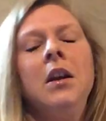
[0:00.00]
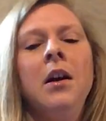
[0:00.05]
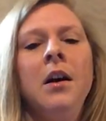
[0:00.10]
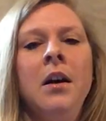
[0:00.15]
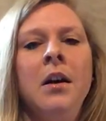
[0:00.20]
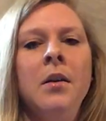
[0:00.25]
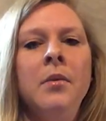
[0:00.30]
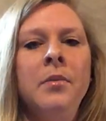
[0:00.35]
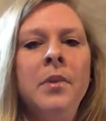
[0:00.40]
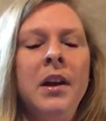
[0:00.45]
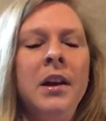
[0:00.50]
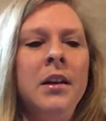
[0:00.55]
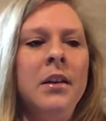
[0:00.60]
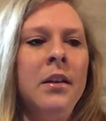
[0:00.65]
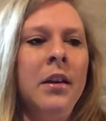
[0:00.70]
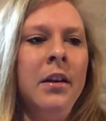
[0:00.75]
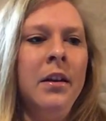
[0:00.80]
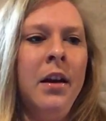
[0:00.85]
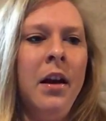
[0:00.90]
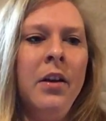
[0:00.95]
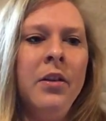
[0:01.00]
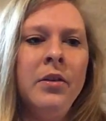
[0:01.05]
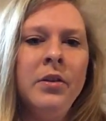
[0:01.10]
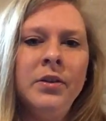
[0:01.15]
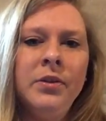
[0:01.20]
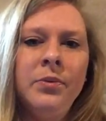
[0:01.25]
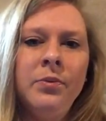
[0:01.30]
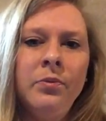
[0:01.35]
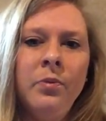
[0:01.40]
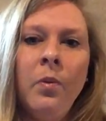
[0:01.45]
And then
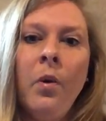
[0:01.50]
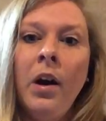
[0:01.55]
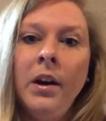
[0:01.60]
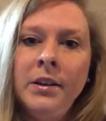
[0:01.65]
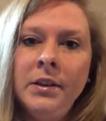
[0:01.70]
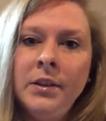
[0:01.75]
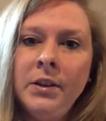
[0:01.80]
others want